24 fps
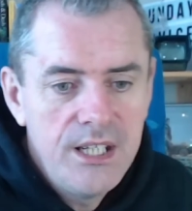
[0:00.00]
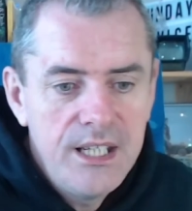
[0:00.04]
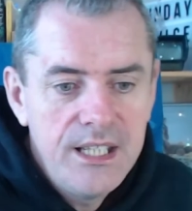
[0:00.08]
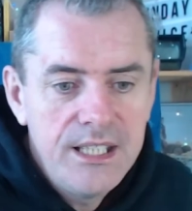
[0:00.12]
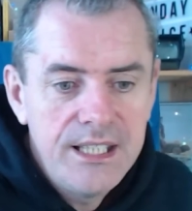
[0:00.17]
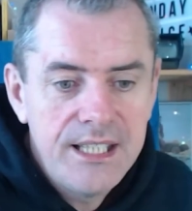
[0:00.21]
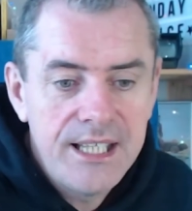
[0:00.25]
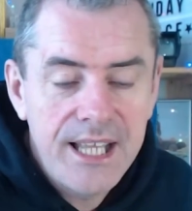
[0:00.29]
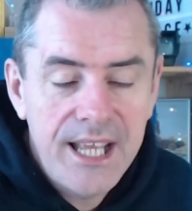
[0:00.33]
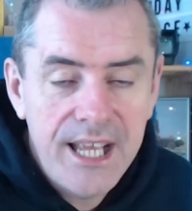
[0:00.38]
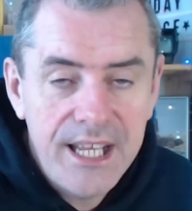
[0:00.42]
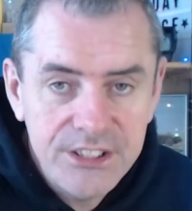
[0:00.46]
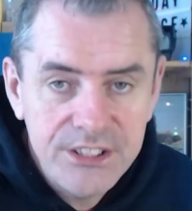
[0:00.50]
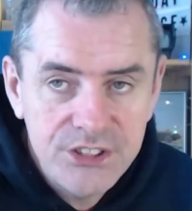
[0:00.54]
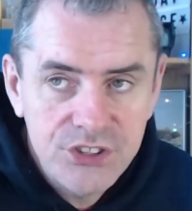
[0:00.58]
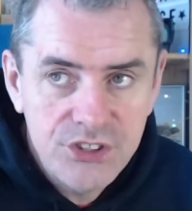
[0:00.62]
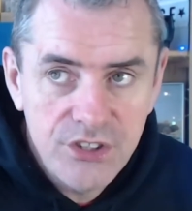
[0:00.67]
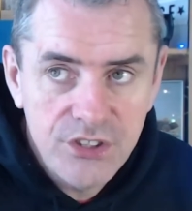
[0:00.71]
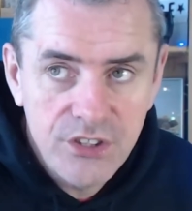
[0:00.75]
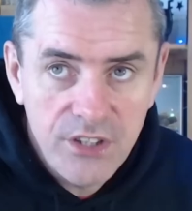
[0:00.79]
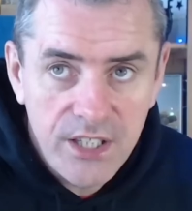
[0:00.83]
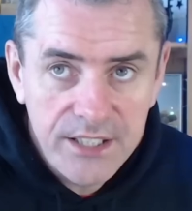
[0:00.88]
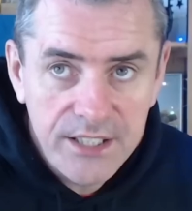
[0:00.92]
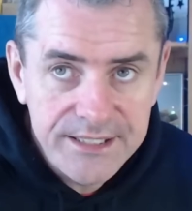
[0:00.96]
Last
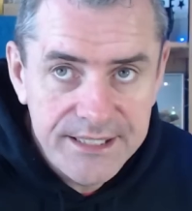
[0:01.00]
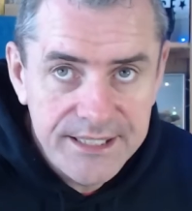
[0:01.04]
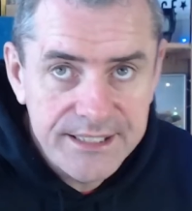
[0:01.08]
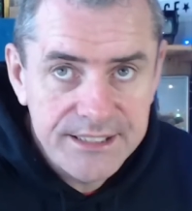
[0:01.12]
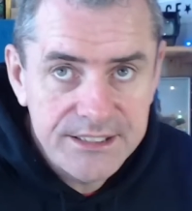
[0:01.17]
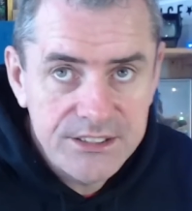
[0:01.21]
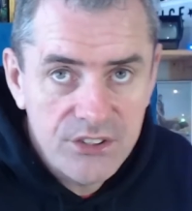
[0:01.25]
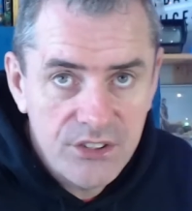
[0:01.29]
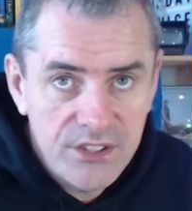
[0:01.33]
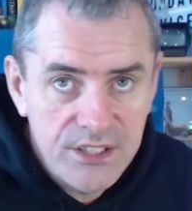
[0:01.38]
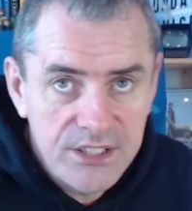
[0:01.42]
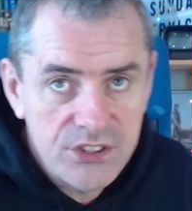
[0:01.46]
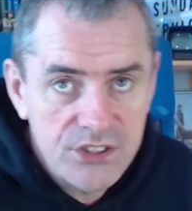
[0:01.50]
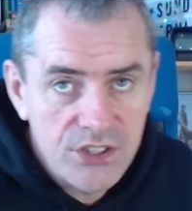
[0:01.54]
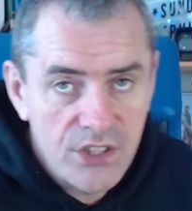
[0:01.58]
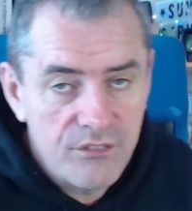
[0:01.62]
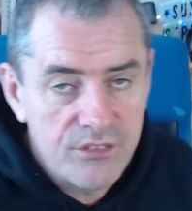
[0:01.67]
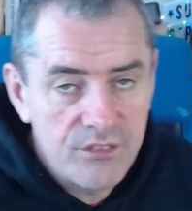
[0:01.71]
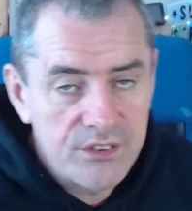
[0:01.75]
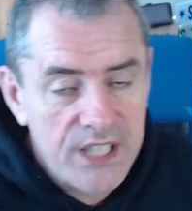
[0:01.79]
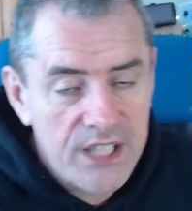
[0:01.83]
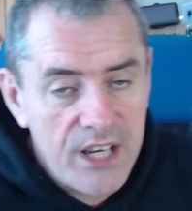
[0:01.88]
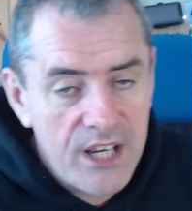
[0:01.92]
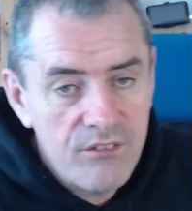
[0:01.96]
year I did a Sunday
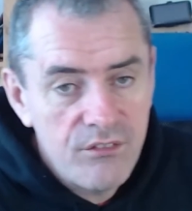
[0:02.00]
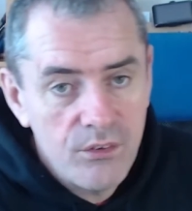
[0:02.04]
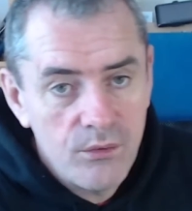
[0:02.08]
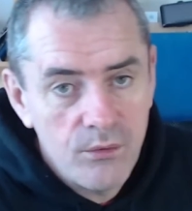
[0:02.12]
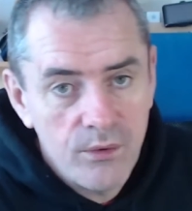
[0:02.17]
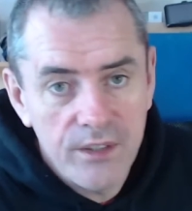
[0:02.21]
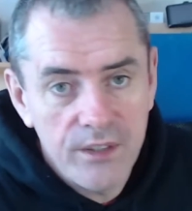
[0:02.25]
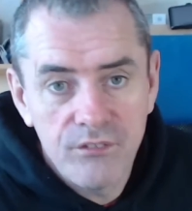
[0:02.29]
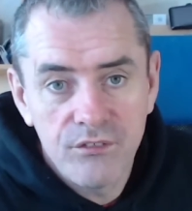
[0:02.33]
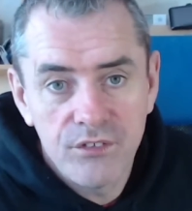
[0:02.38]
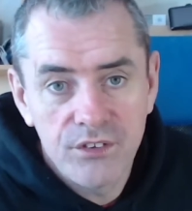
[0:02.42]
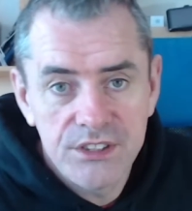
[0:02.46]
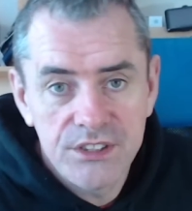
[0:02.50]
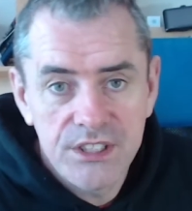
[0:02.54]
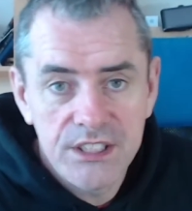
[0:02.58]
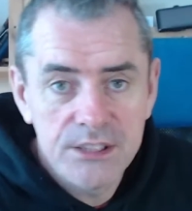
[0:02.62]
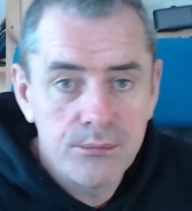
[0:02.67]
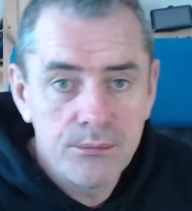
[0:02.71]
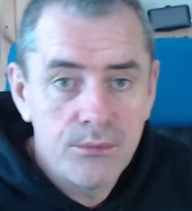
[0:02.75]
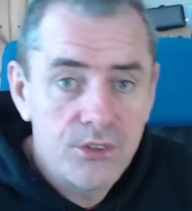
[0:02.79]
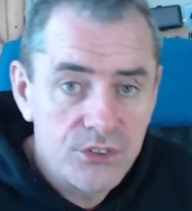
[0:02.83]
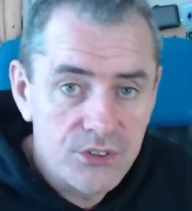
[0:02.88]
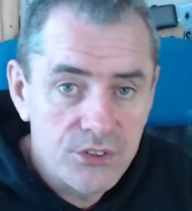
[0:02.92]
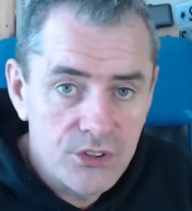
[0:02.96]
service every week for 6
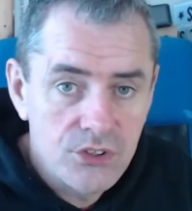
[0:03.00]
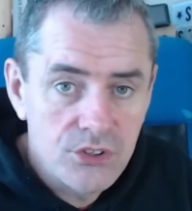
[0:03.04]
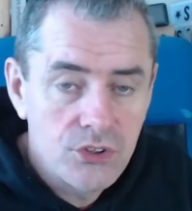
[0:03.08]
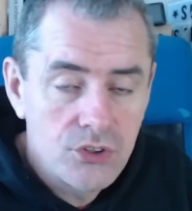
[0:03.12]
months.